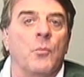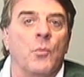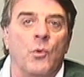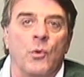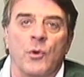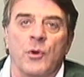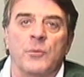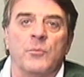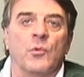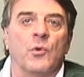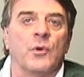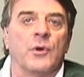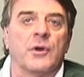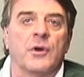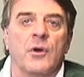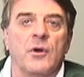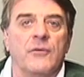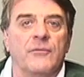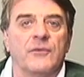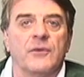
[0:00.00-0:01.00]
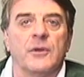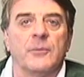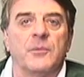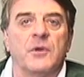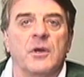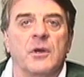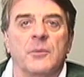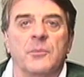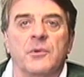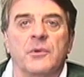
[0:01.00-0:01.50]
more and more golf club
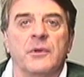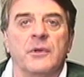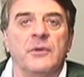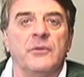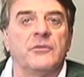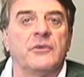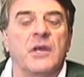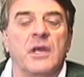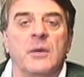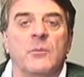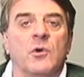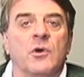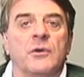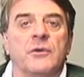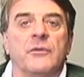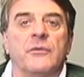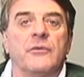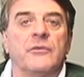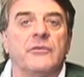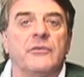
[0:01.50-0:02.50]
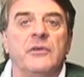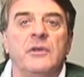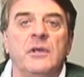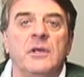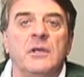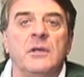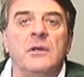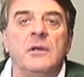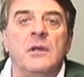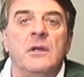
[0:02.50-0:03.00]
companies came onto the
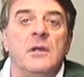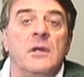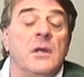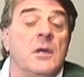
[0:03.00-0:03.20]
scene,